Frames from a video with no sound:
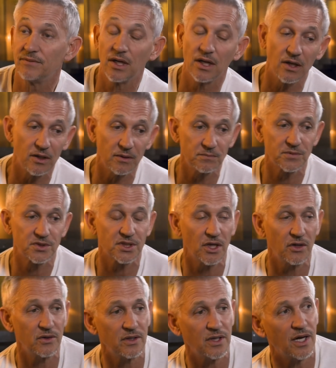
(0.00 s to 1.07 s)
Um,
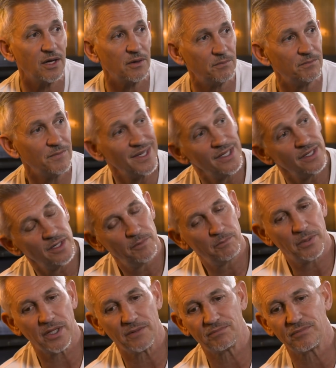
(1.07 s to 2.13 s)
so. Um,
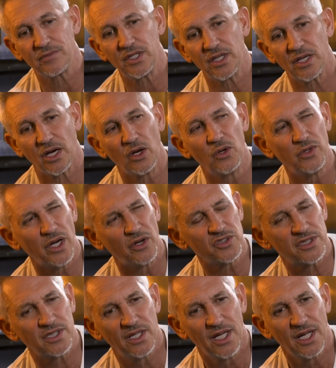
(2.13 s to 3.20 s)
but you know who
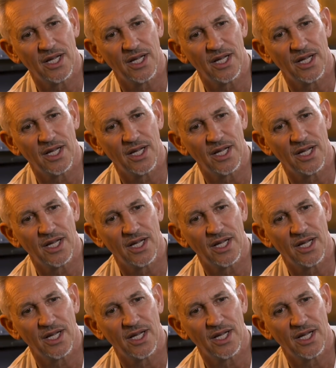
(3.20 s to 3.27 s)
knows?